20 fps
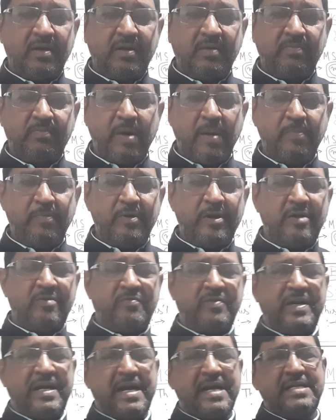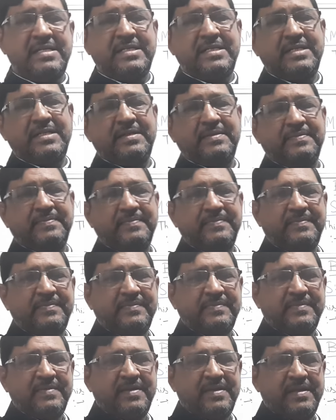popular variety
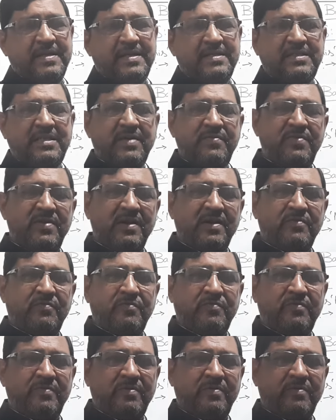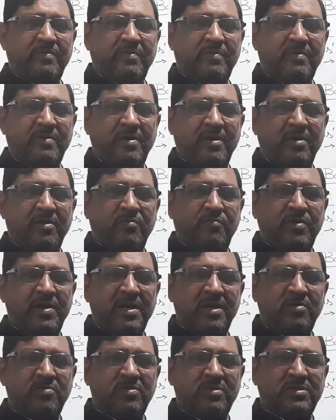is giving a
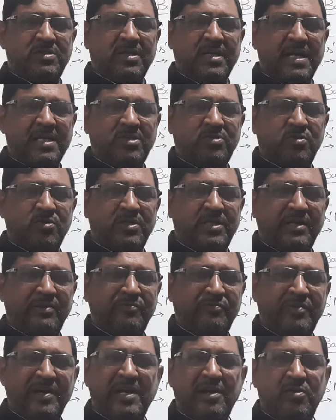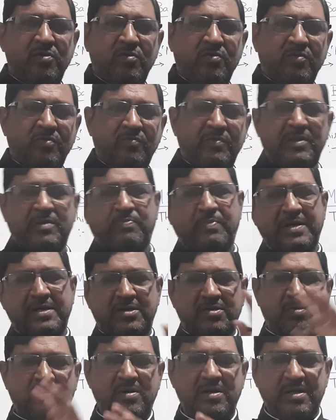very good heterotic value with
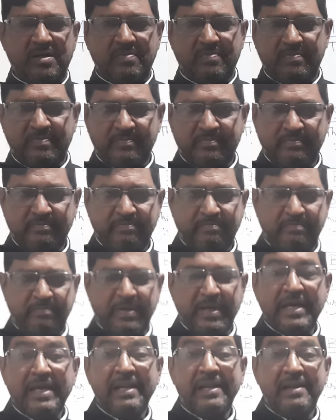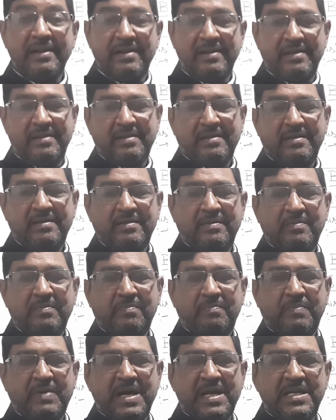particular male
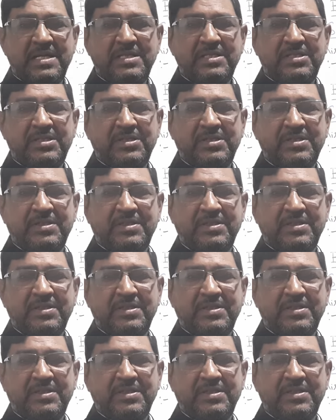parent,